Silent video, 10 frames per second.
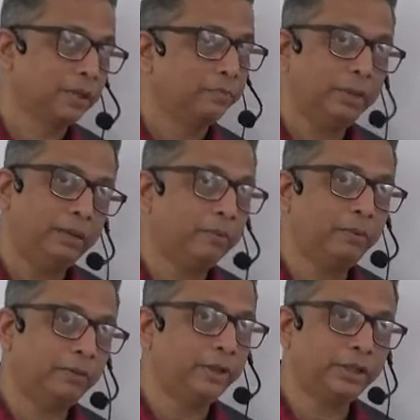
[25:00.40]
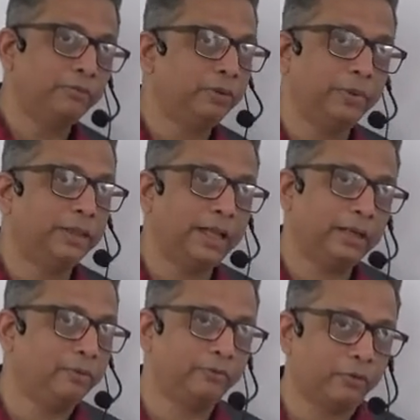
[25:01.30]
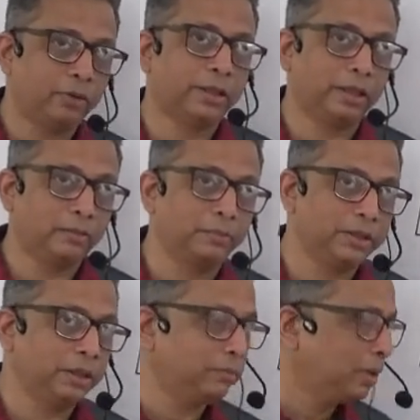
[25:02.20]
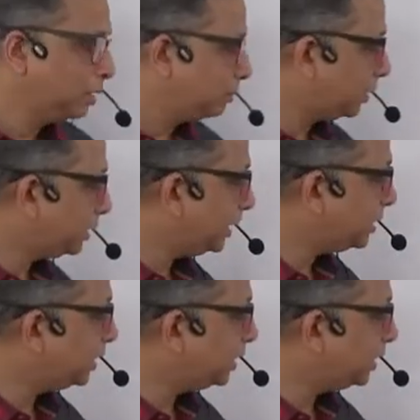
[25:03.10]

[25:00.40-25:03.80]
Minimum deviation will be there even for a thicker prism, but this